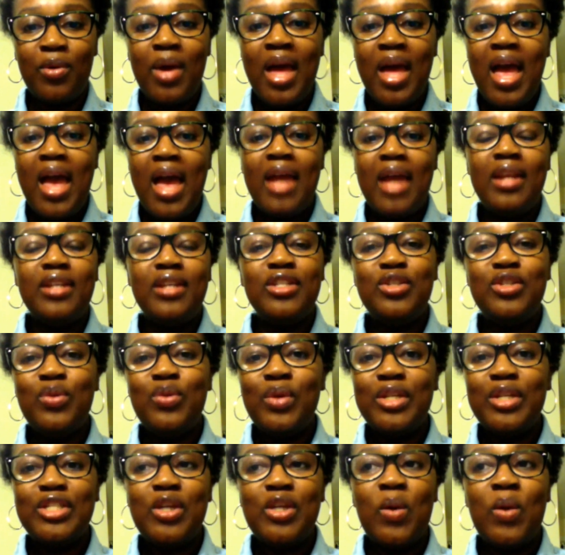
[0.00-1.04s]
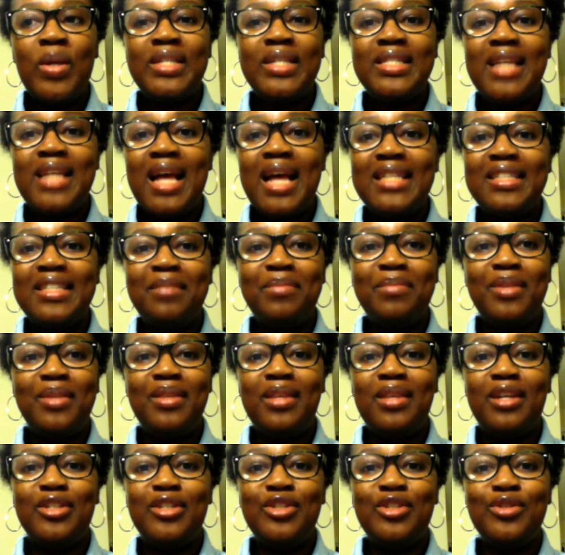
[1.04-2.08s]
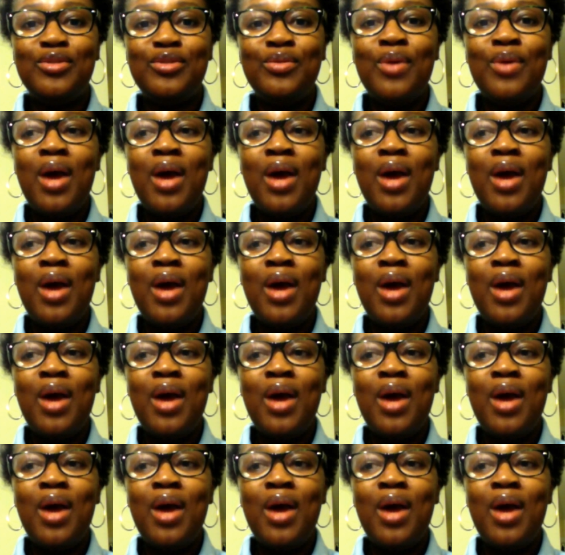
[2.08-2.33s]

And in doing so, it's not something that you